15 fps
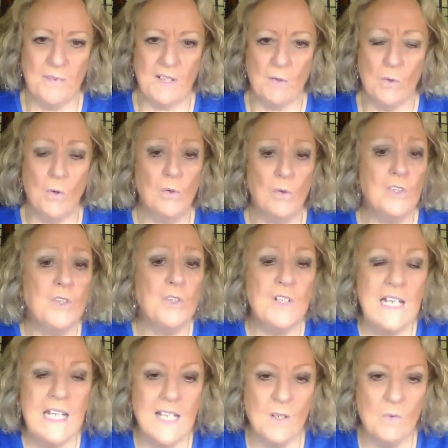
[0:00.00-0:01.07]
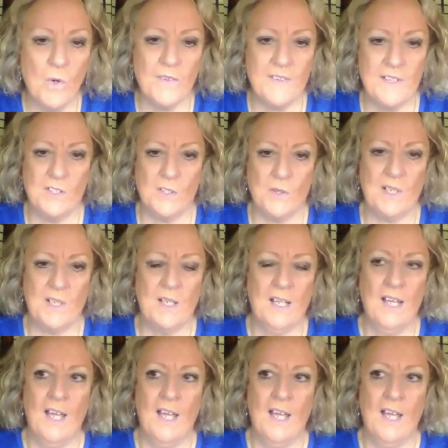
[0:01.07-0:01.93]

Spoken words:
They're all unique in what they're doing.